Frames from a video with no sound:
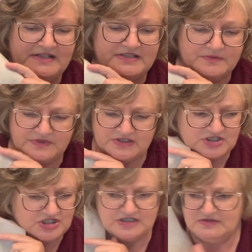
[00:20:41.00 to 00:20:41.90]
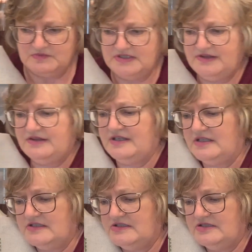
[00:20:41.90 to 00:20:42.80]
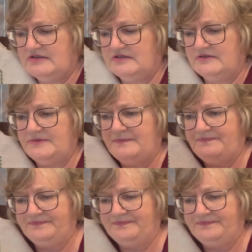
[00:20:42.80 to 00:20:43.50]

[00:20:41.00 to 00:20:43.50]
did want to share one thing too,